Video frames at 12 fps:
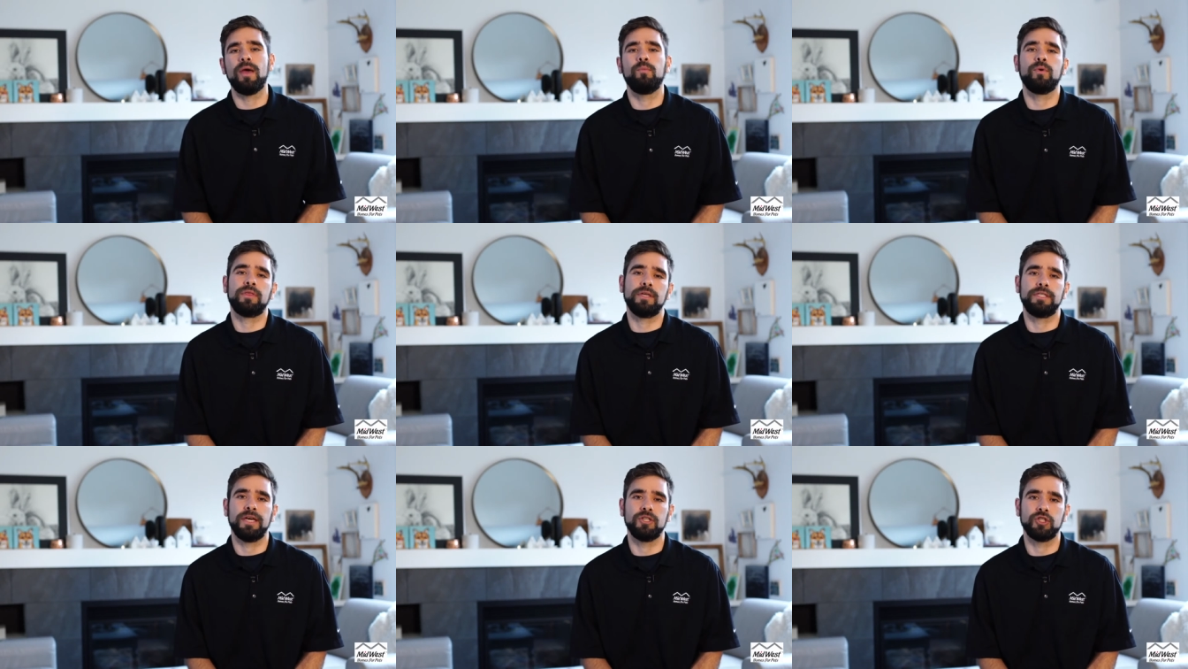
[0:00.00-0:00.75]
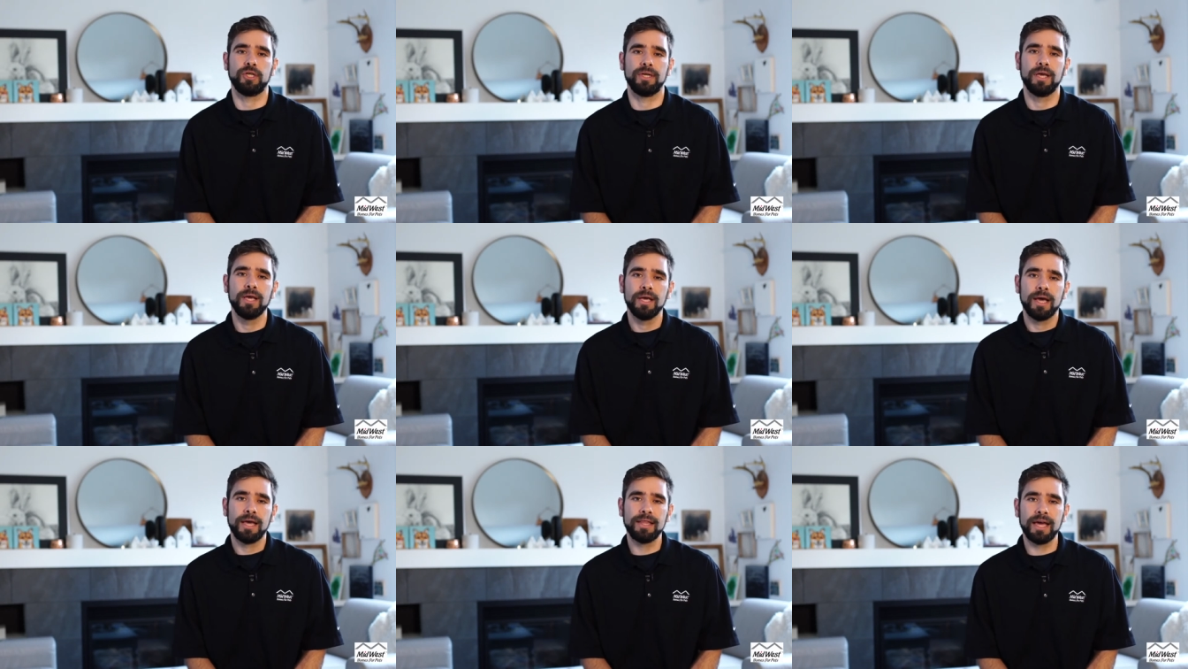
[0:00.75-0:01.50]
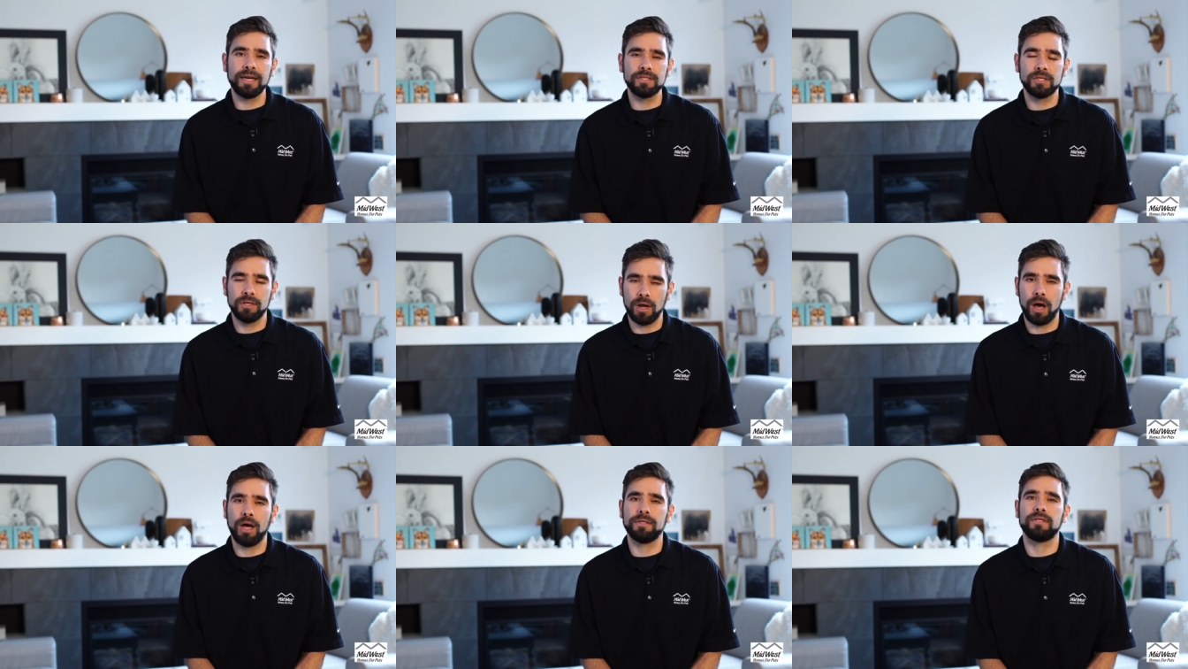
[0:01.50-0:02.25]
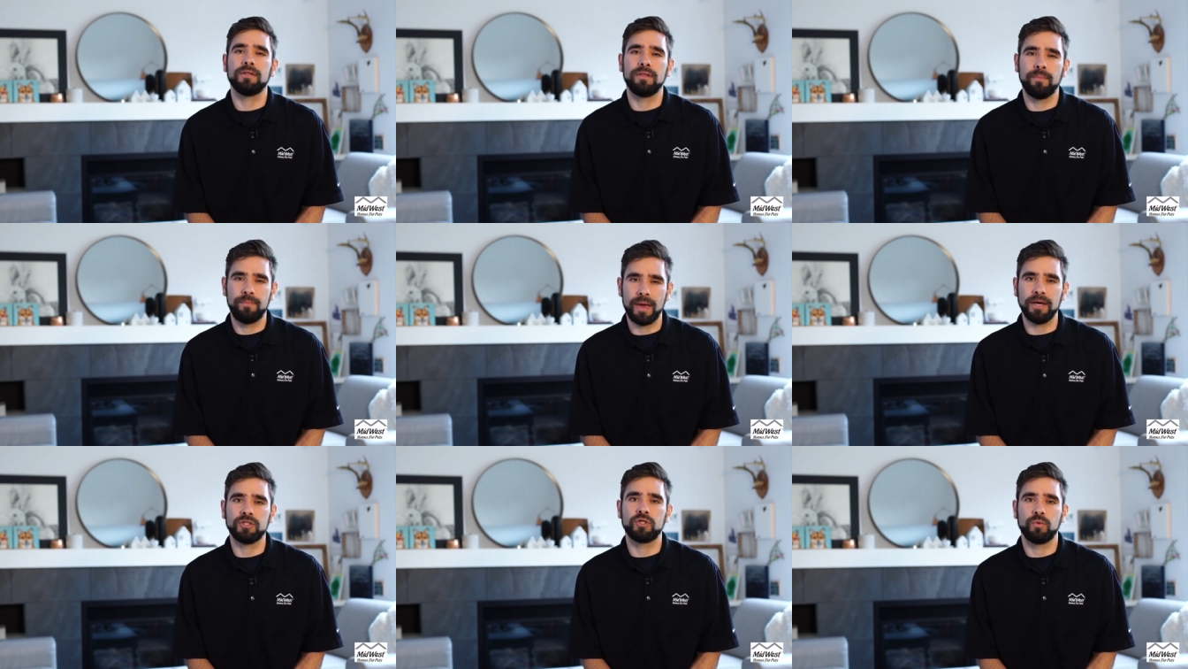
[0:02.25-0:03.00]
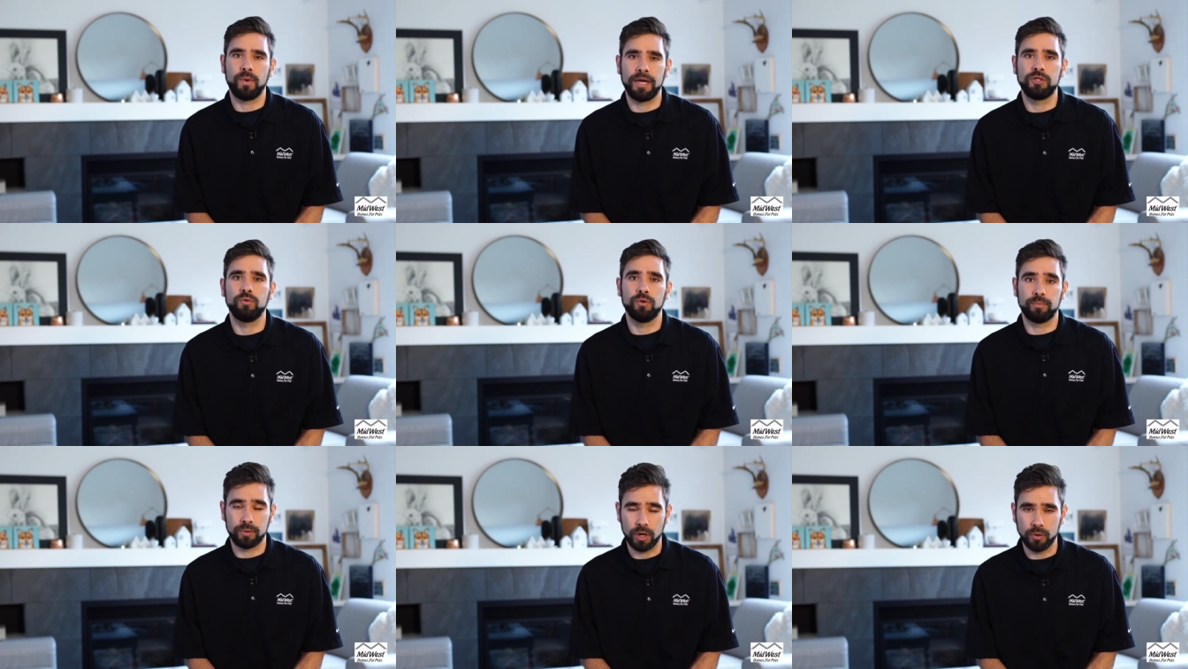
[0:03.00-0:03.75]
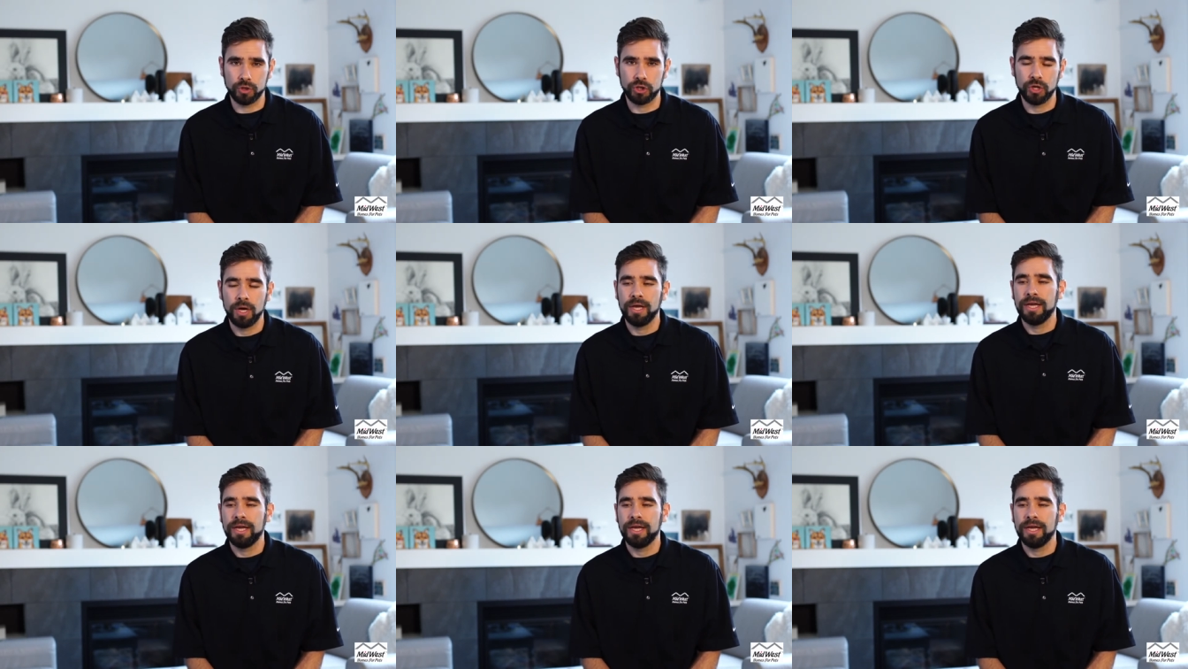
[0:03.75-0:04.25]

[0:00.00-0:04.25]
them with attention. And that is not the best way to approach.